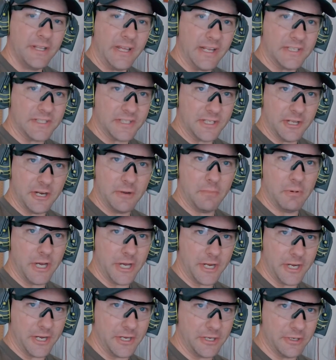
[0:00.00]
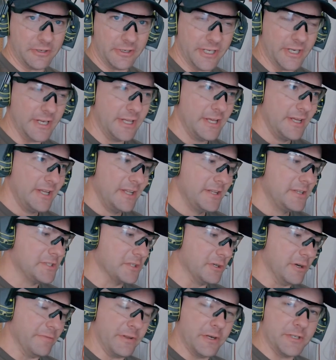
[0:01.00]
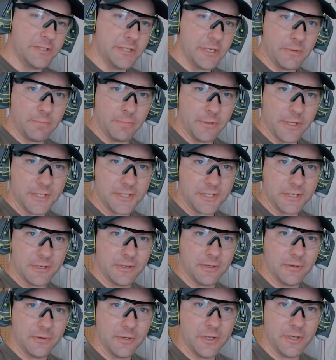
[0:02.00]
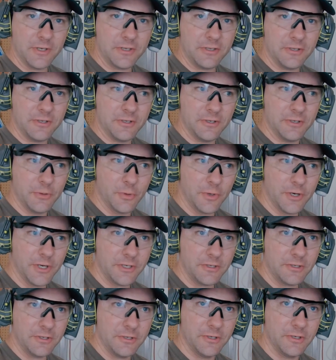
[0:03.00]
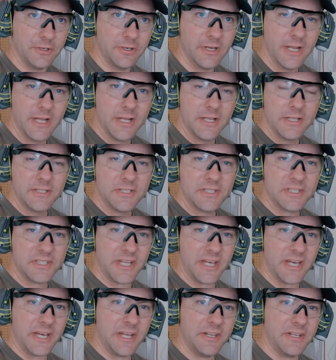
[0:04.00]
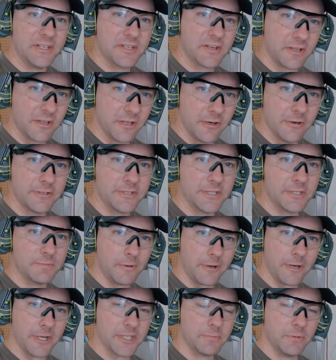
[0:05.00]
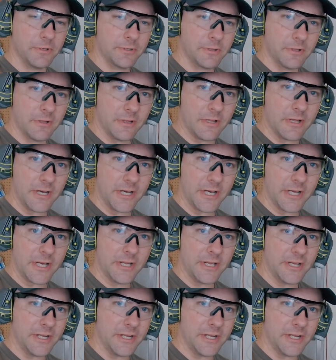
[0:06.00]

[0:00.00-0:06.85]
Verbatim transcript: It's gonna bite into it. So if there's any place you're going to want to sand as close as possible to the line,